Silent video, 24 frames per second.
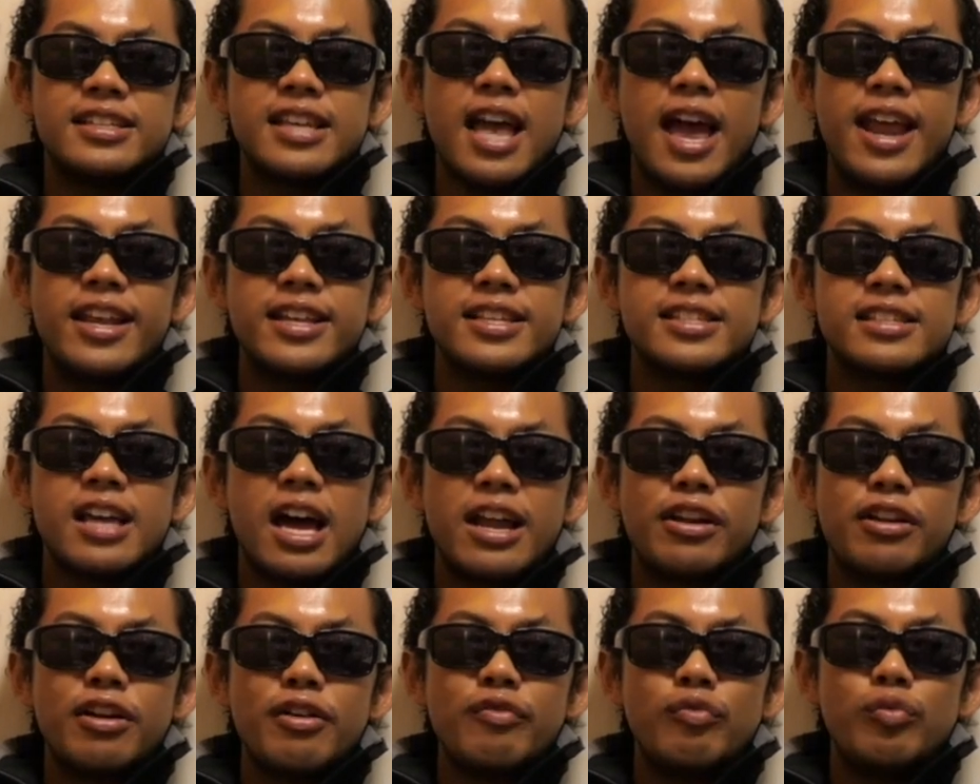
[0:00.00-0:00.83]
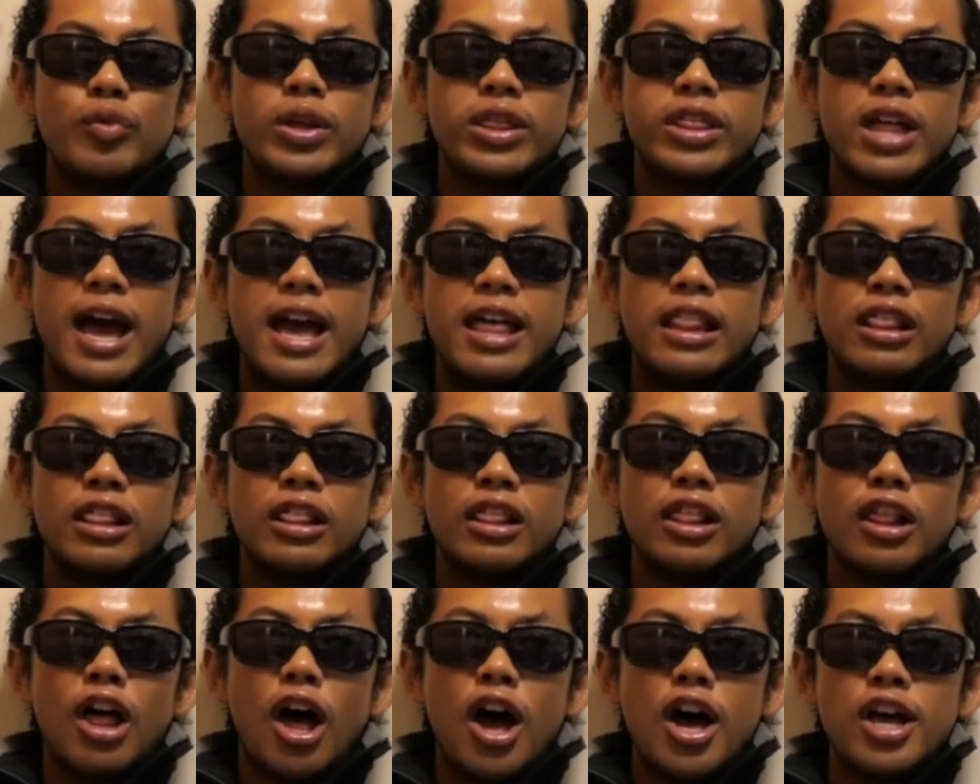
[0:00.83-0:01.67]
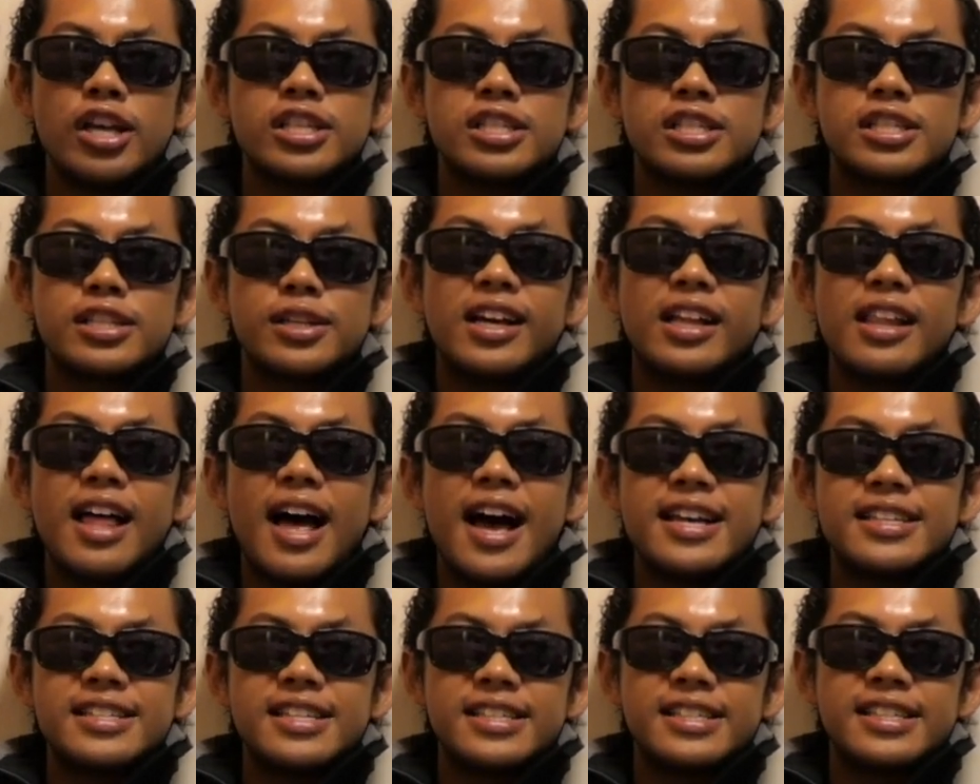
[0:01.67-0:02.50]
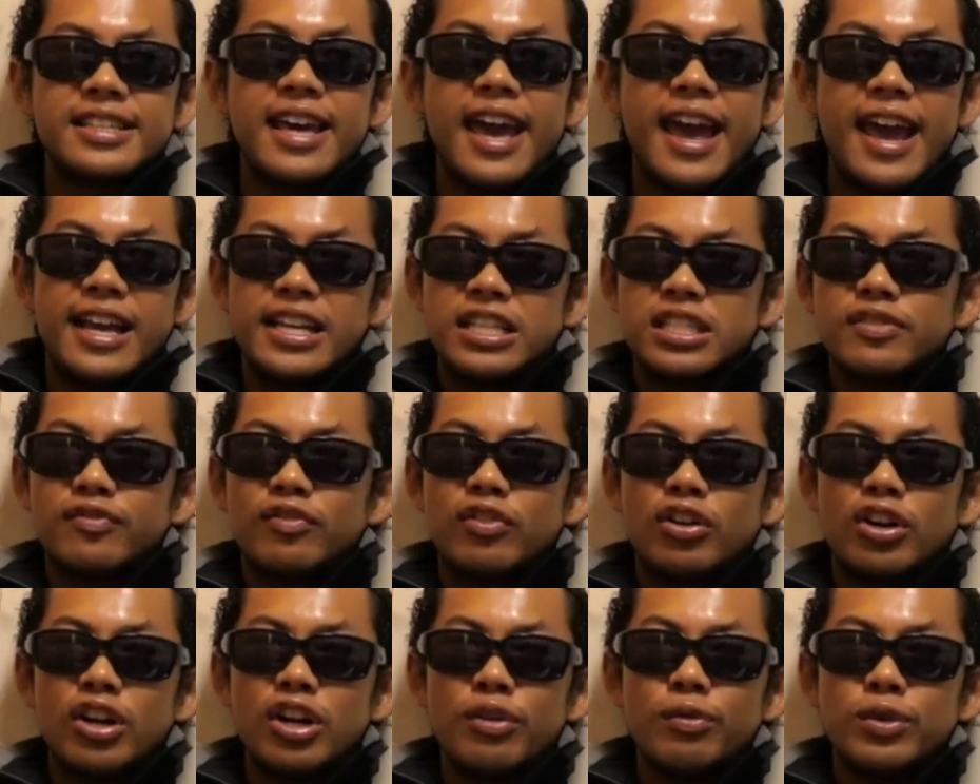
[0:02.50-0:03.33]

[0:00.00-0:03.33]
And it started off with I lost the glasses case for it,